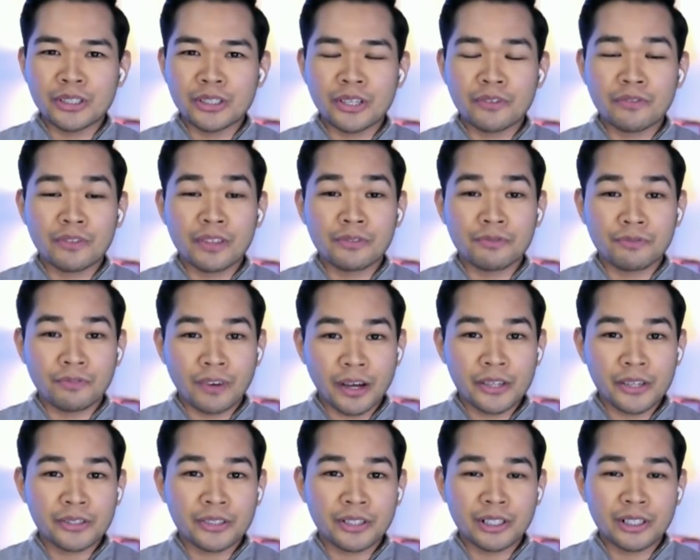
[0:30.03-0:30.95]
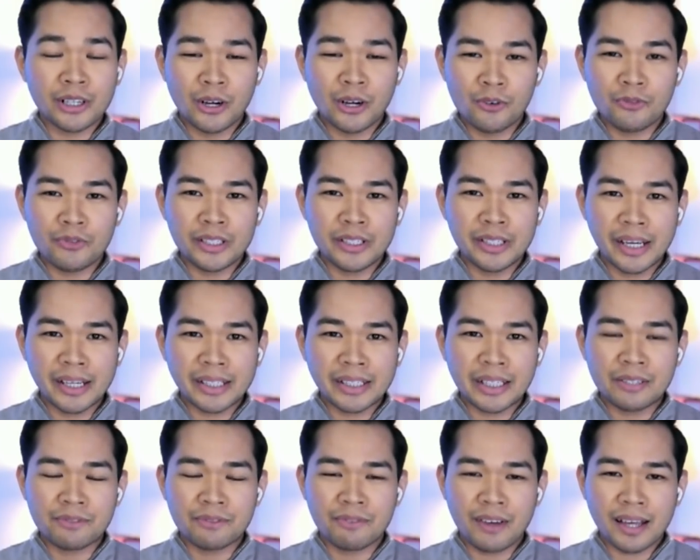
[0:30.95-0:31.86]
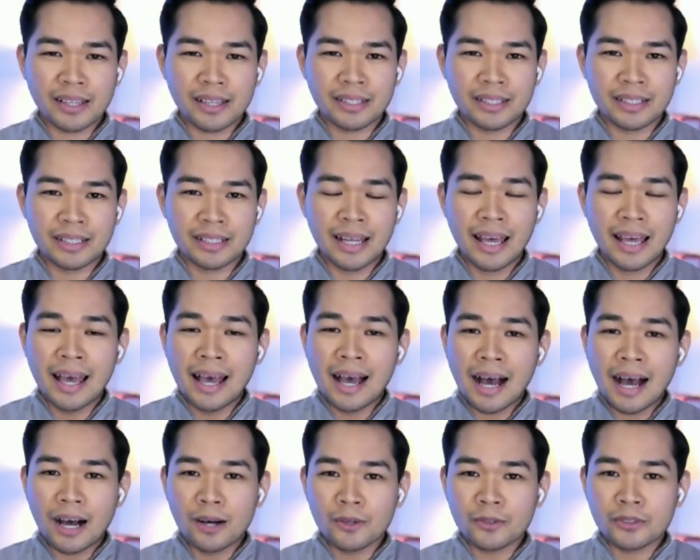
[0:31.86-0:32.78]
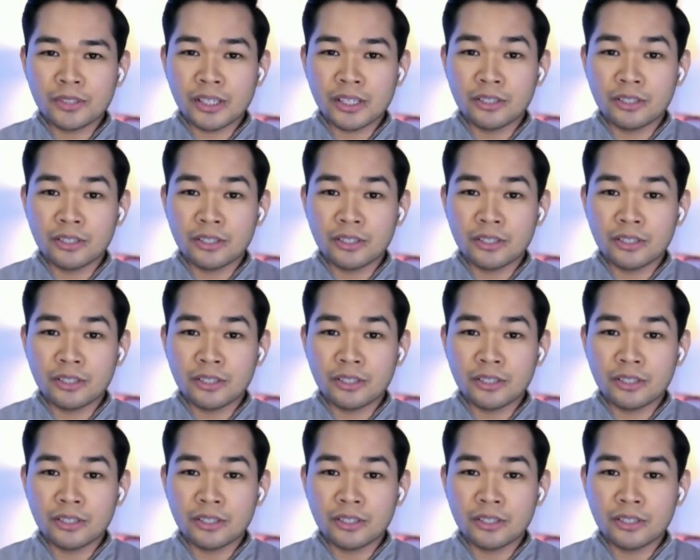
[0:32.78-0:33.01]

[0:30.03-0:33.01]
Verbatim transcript: the Pfizer COVID-19 vaccine outside of a